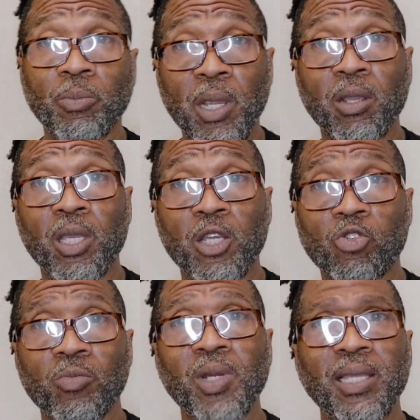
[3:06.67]
American
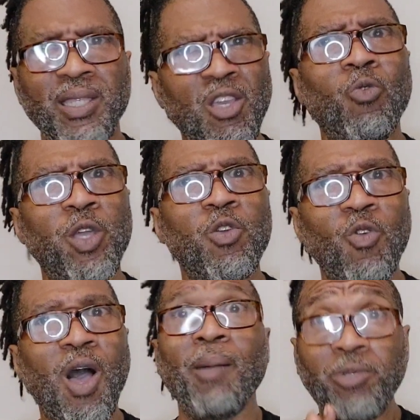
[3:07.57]
history. Like, Theo, where you
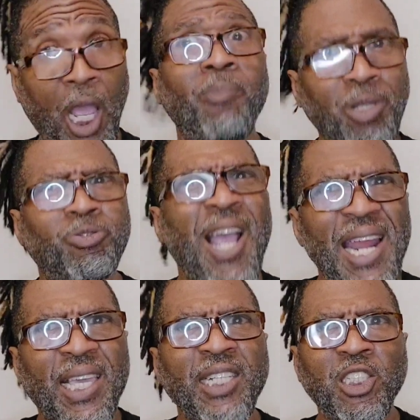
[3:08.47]
going? I'm trying
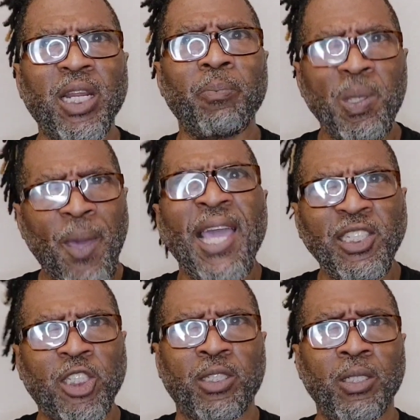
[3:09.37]
to get you there. Be
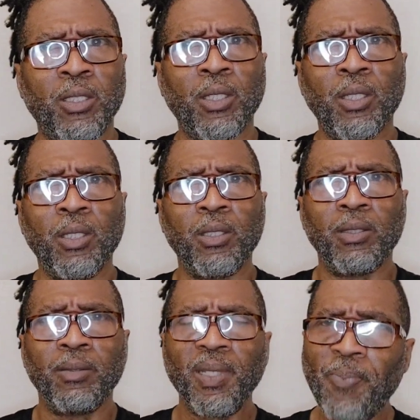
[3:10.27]
patient. Be
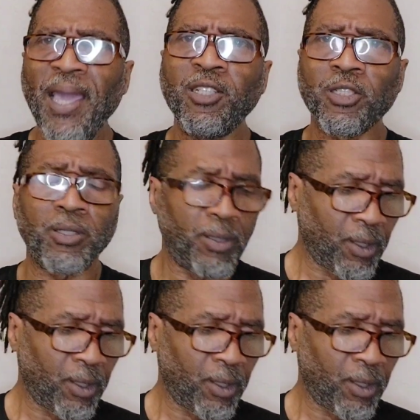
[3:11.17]
patient.